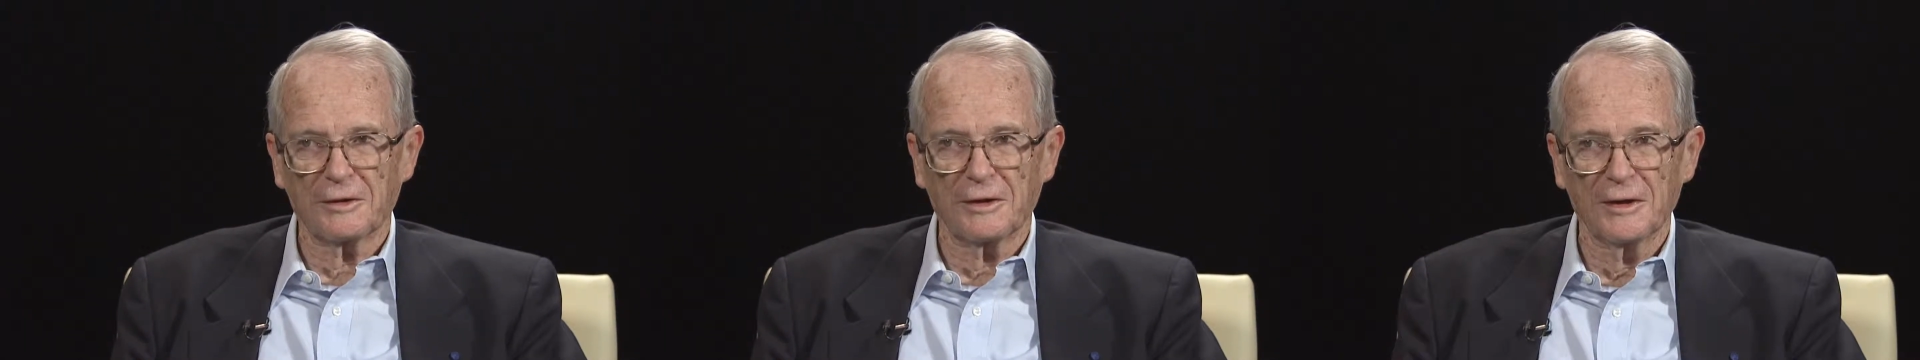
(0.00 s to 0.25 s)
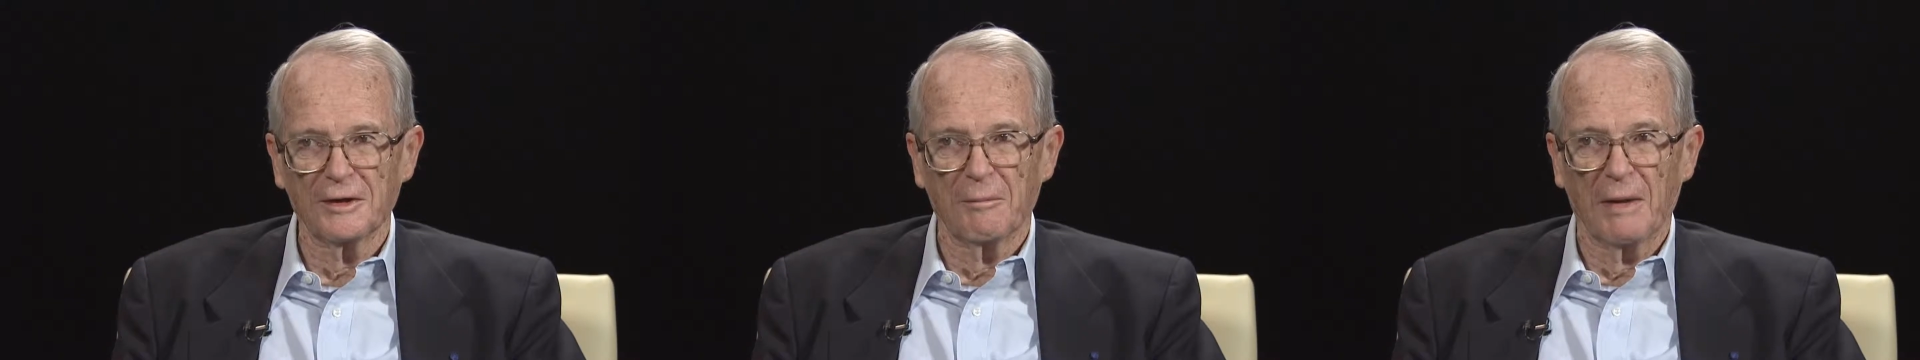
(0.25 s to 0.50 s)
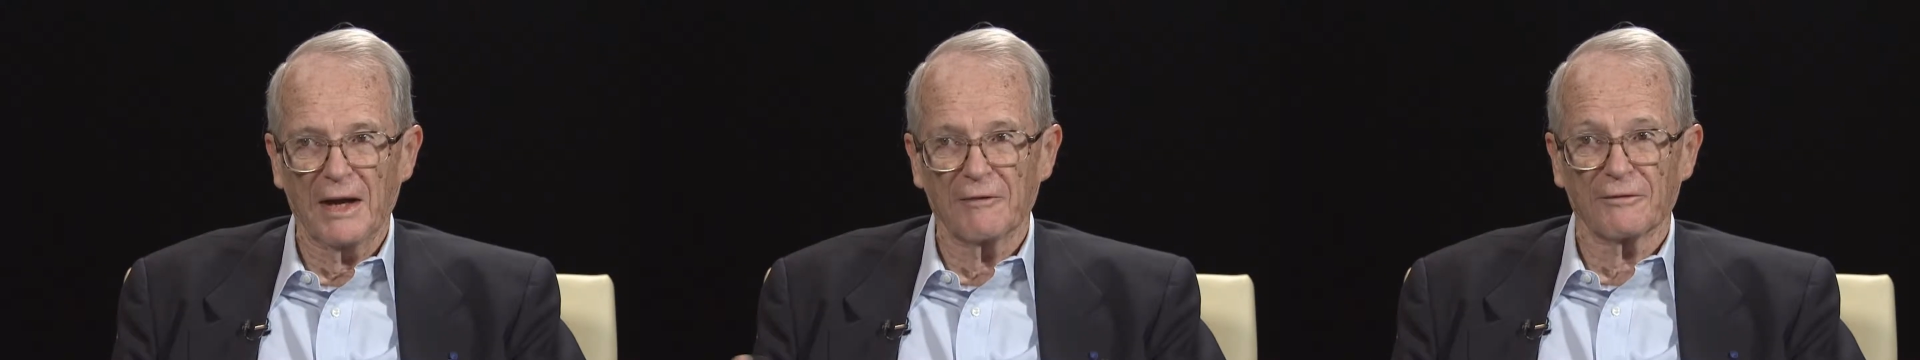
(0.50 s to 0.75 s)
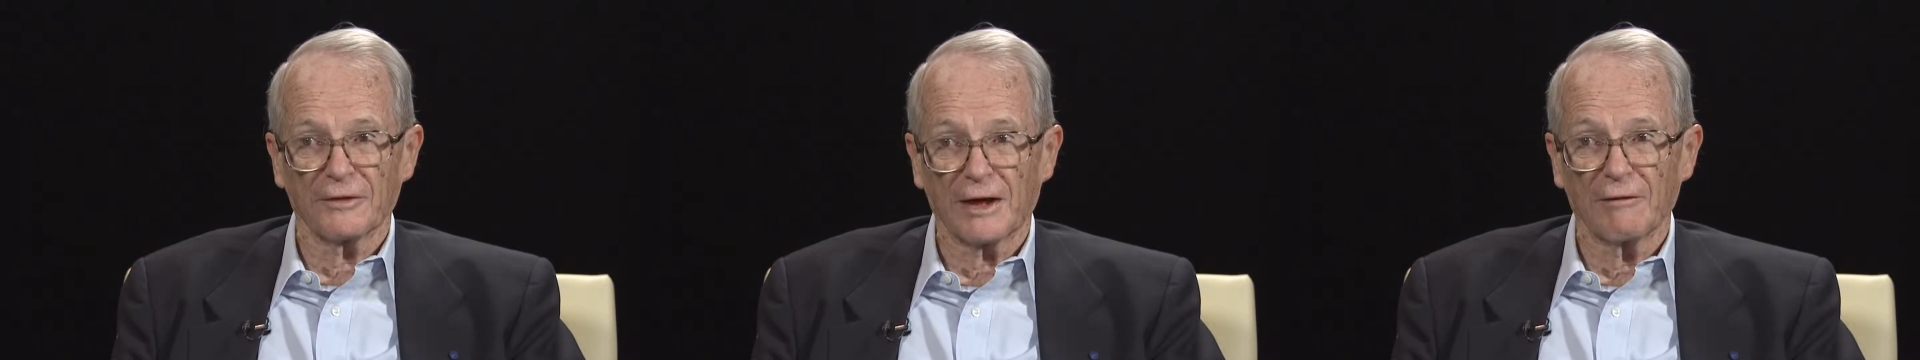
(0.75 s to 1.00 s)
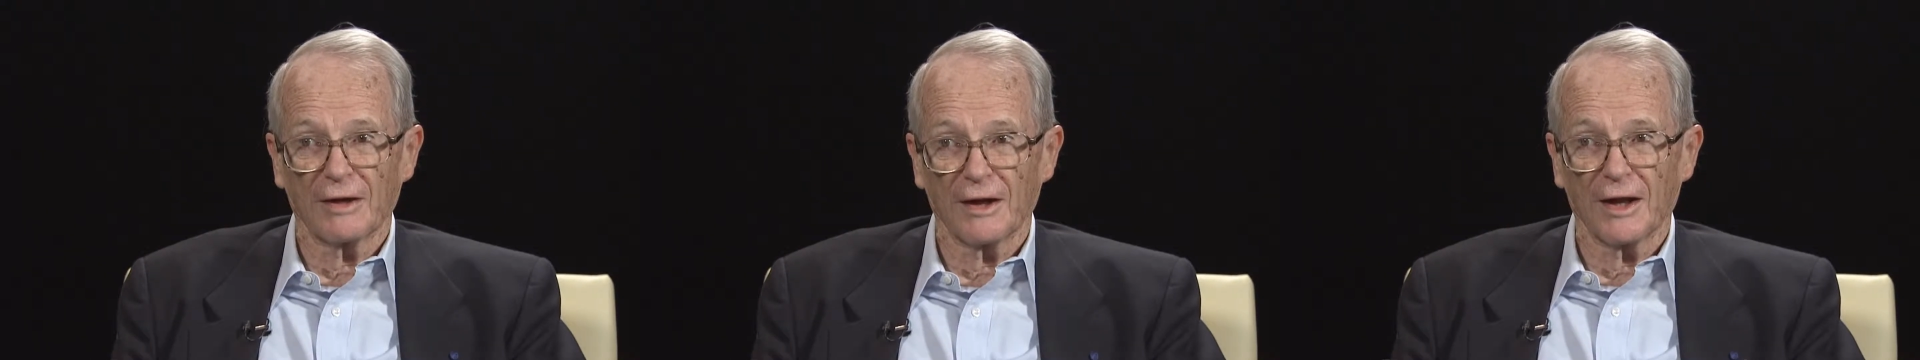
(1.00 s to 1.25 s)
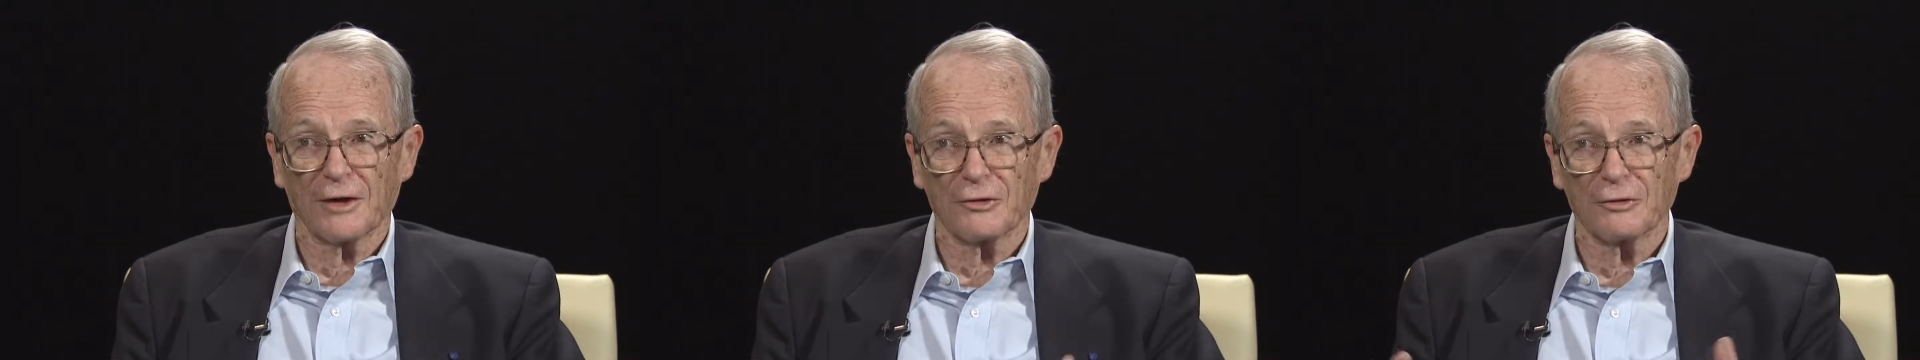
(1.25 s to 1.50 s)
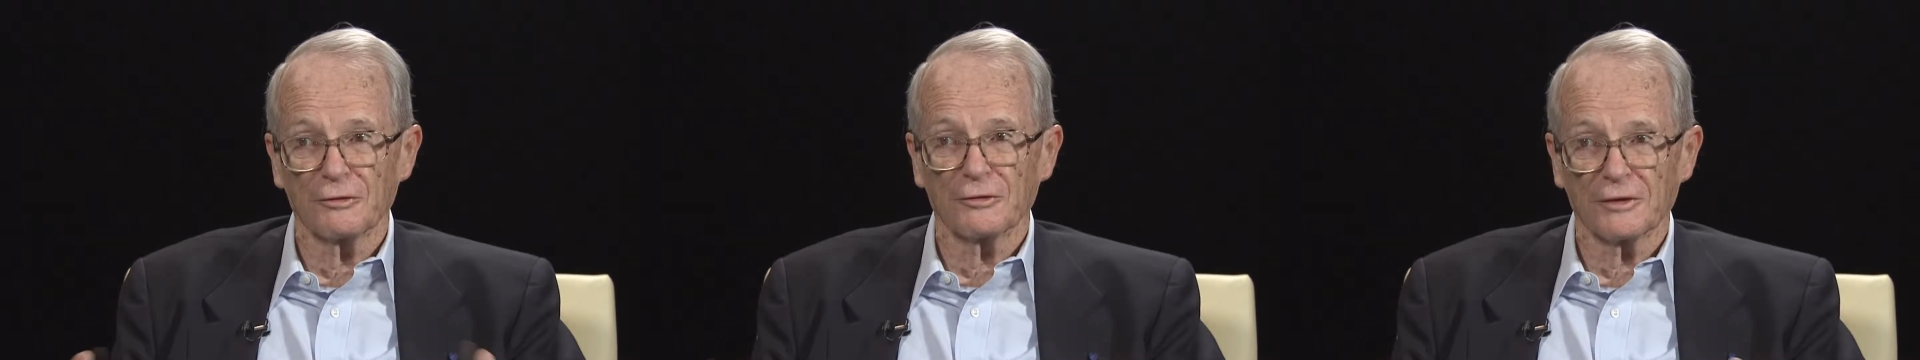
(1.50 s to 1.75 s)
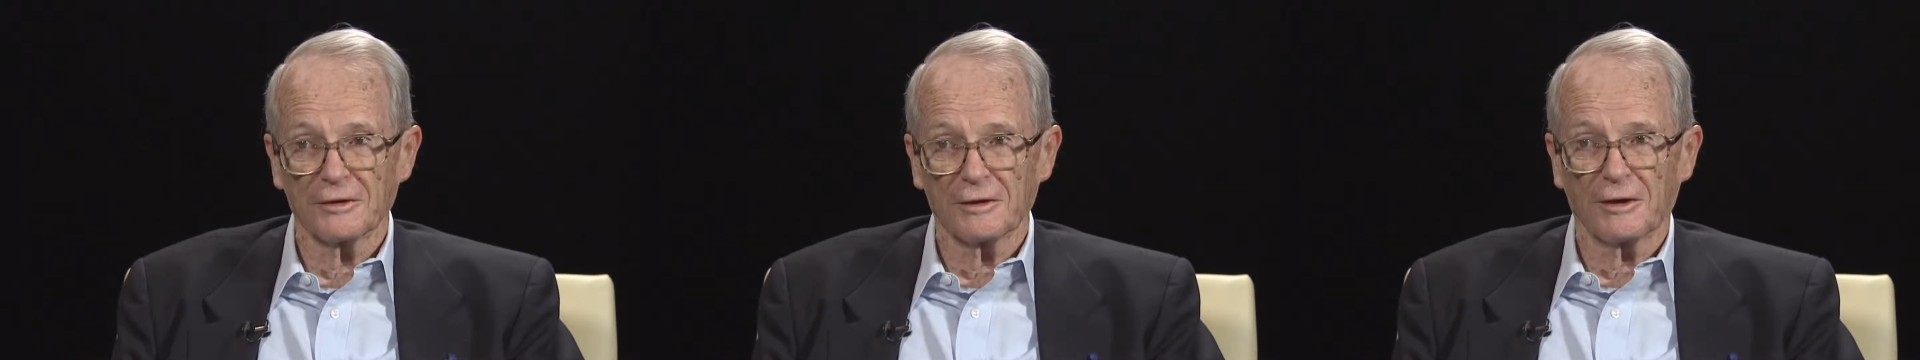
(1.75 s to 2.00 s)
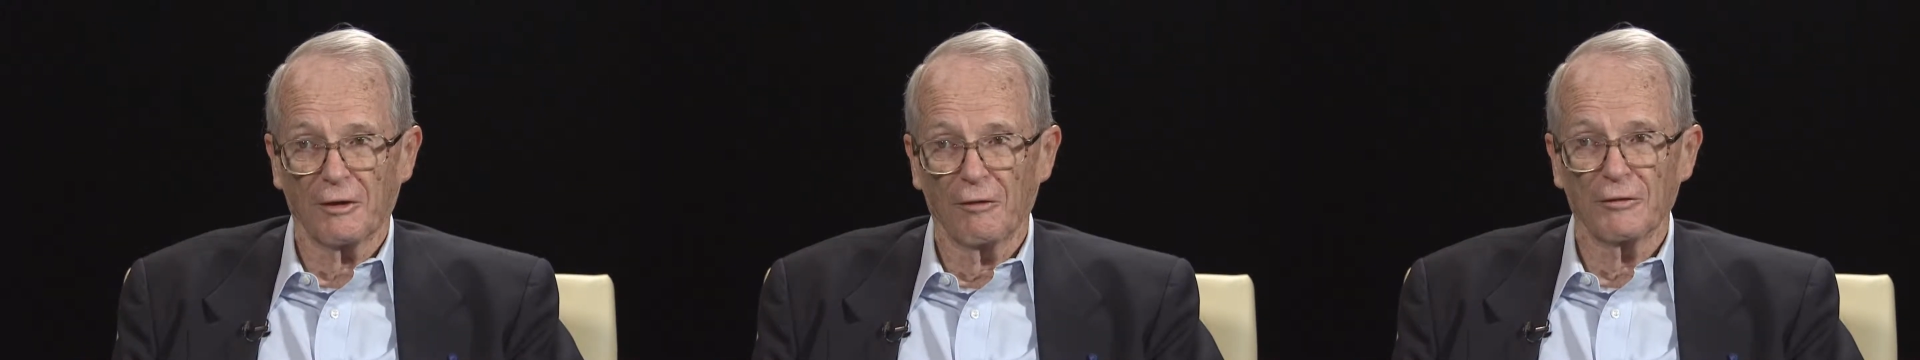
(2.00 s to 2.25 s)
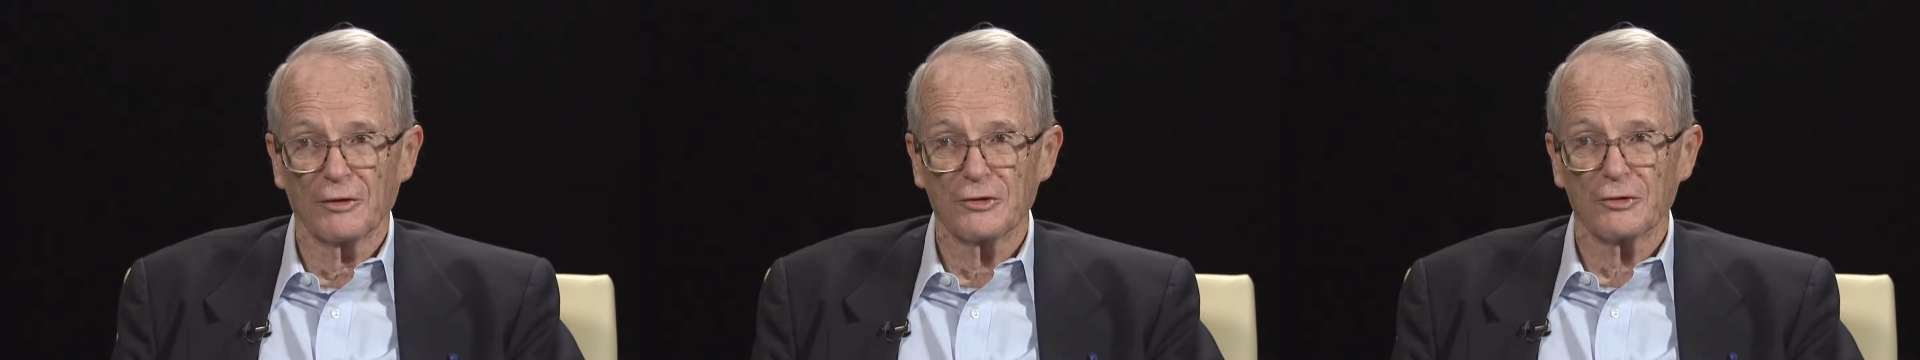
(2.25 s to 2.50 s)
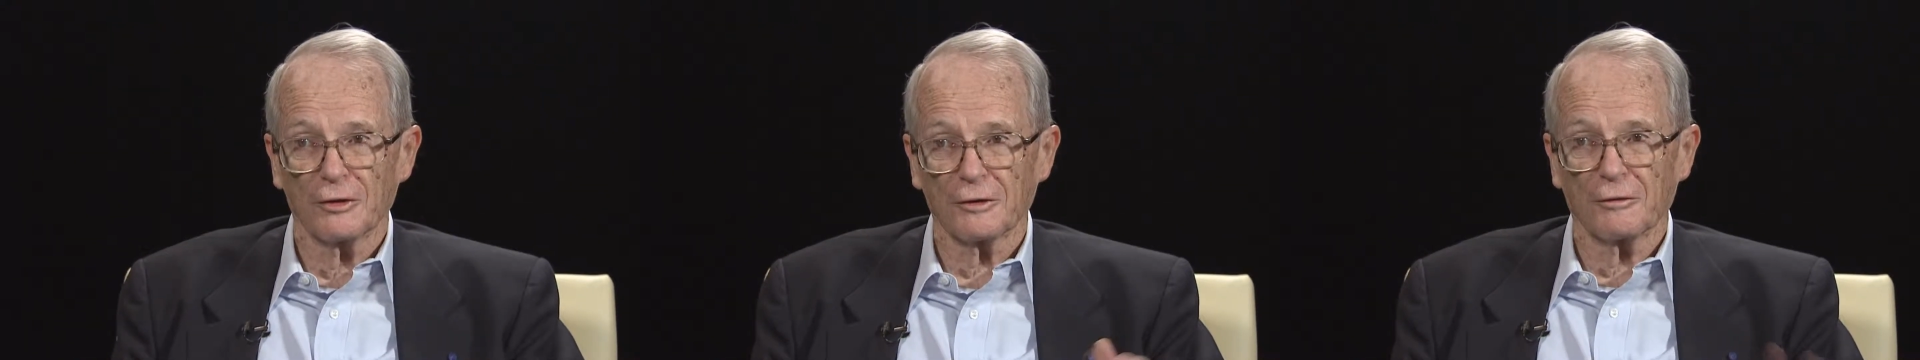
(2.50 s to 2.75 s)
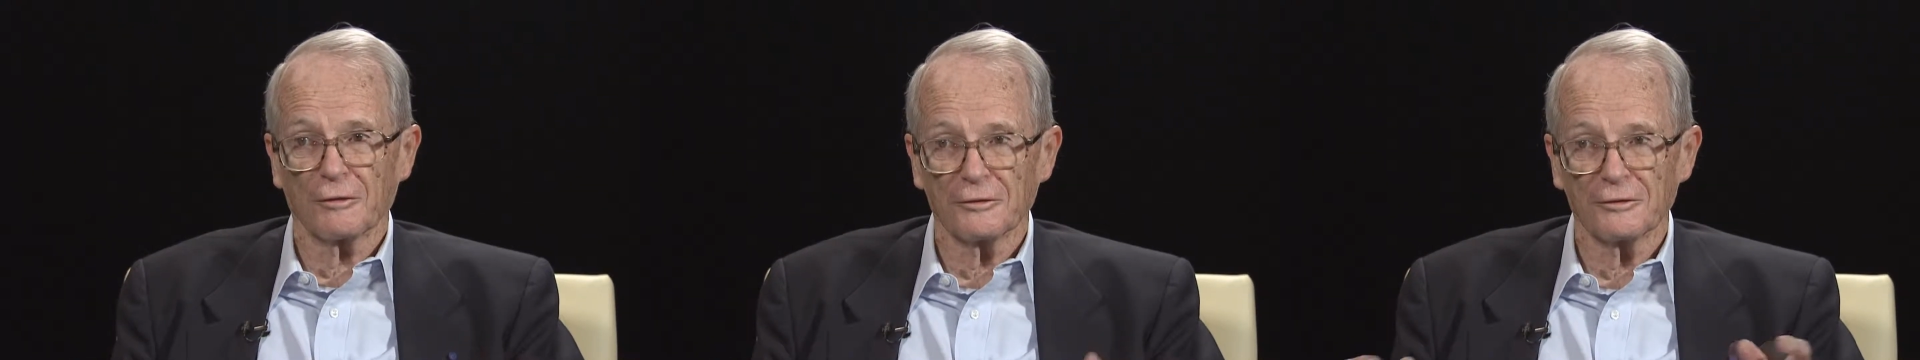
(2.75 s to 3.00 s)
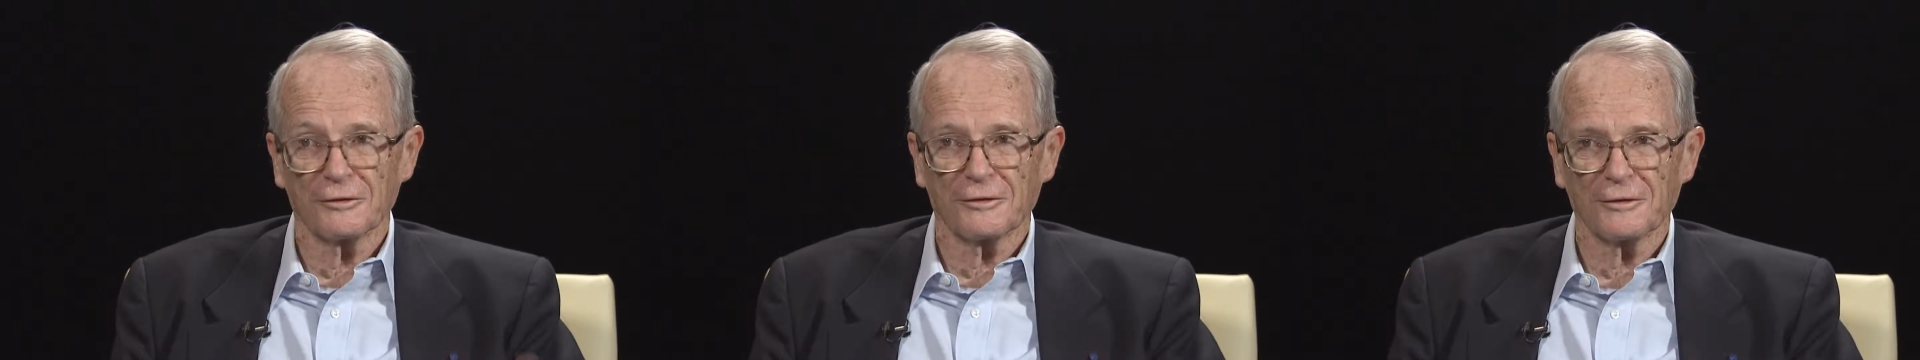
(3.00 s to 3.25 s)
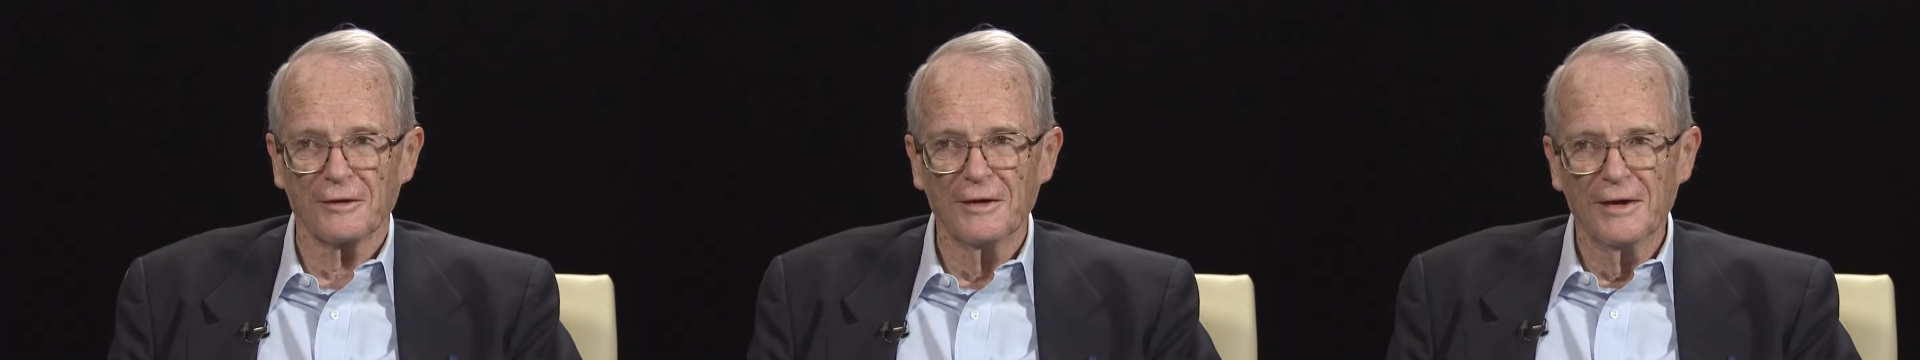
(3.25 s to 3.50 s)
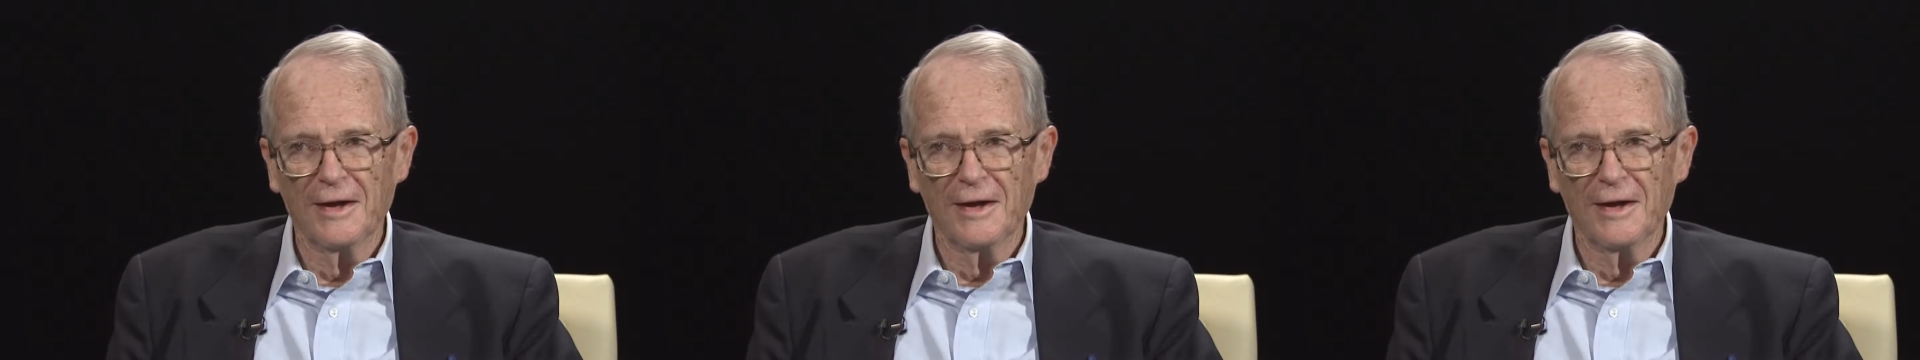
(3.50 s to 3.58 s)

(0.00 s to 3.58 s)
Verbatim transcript: in demand for giving lectures and giving short courses, and,